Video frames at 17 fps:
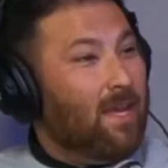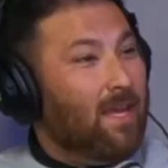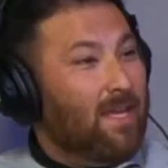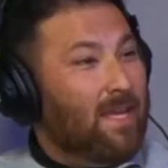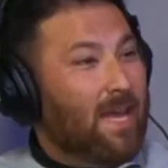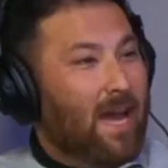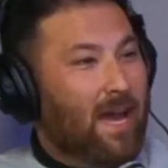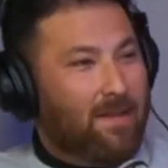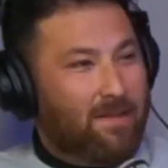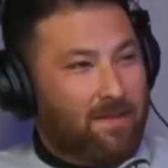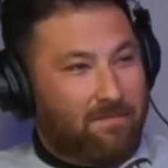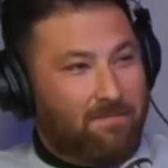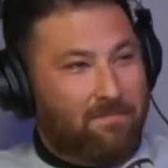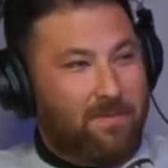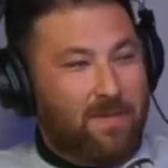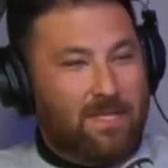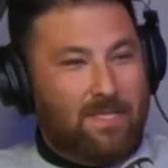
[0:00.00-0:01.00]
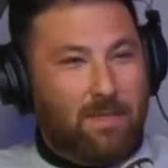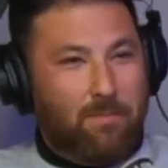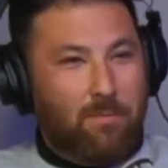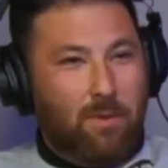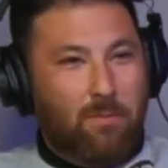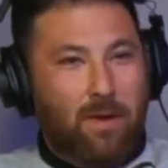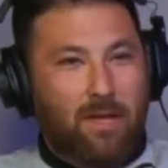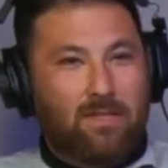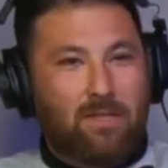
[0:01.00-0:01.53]
Yeah, I've been
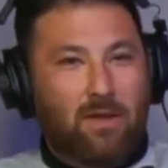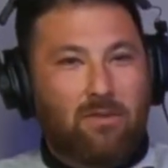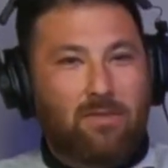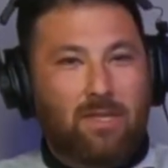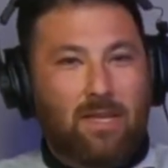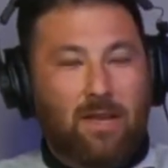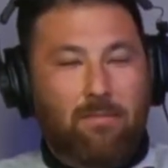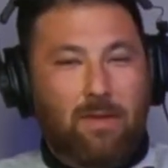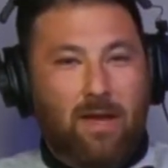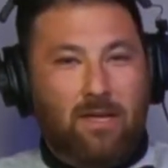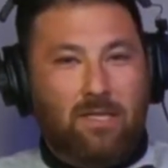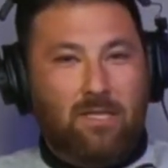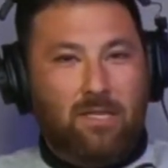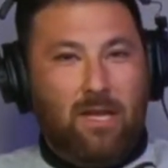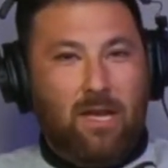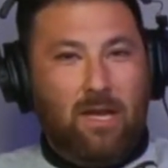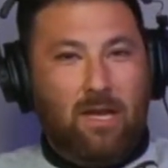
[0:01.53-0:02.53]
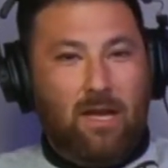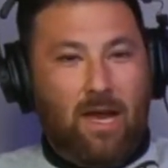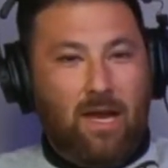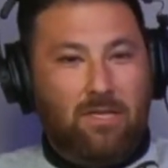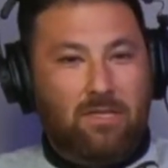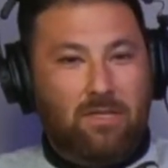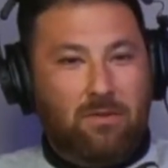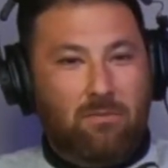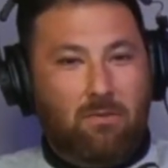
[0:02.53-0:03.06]
dipping my toes in. I'm
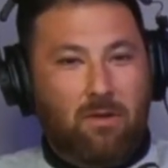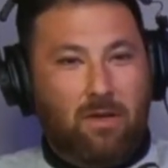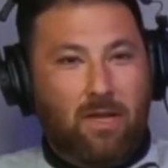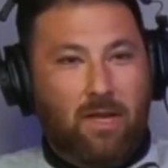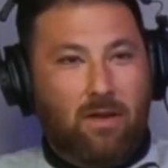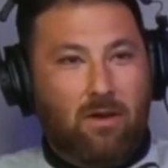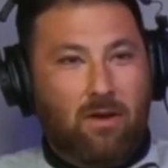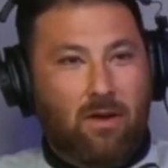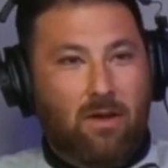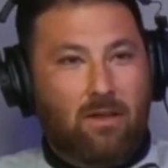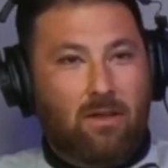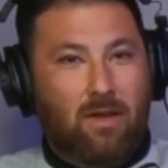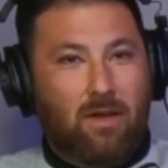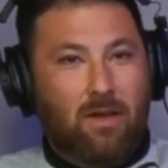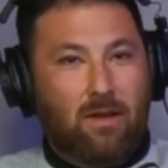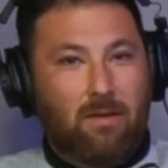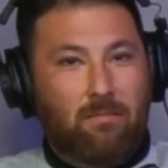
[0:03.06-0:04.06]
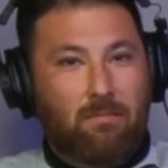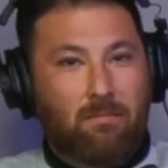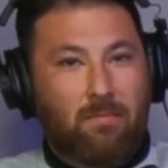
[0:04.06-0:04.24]
actually working on